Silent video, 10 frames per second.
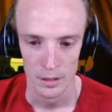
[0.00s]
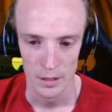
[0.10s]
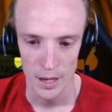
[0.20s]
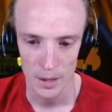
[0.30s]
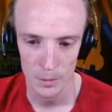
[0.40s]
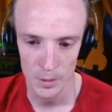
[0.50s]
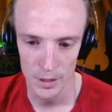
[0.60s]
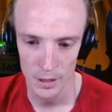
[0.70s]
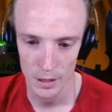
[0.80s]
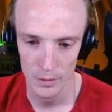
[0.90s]
Table
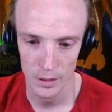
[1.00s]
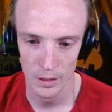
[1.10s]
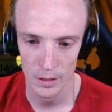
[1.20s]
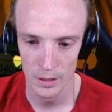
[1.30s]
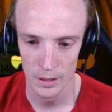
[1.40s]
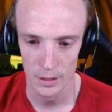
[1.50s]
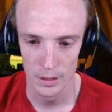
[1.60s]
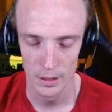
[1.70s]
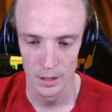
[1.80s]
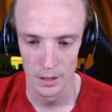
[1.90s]

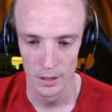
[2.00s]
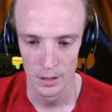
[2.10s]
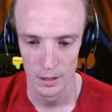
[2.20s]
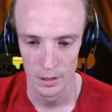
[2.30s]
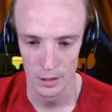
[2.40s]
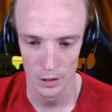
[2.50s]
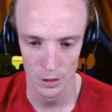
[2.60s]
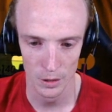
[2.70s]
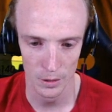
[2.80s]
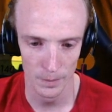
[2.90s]
service
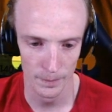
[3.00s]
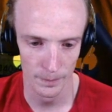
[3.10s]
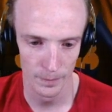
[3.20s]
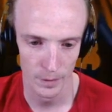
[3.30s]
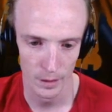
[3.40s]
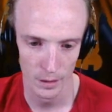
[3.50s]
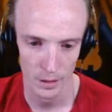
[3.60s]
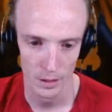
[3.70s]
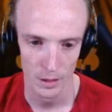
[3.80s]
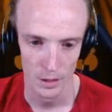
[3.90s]
you.
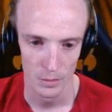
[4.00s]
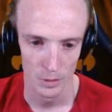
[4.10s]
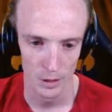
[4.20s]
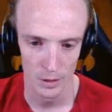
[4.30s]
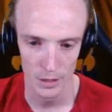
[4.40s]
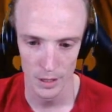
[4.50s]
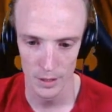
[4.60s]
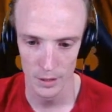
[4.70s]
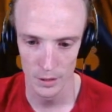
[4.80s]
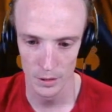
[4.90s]

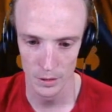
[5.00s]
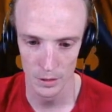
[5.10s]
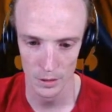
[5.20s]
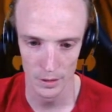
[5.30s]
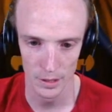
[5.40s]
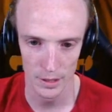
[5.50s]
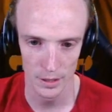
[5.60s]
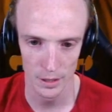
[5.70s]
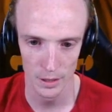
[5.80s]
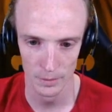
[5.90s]
Prioritize you two on this
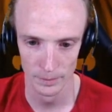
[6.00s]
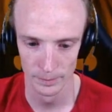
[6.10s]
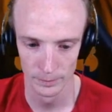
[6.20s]
turn.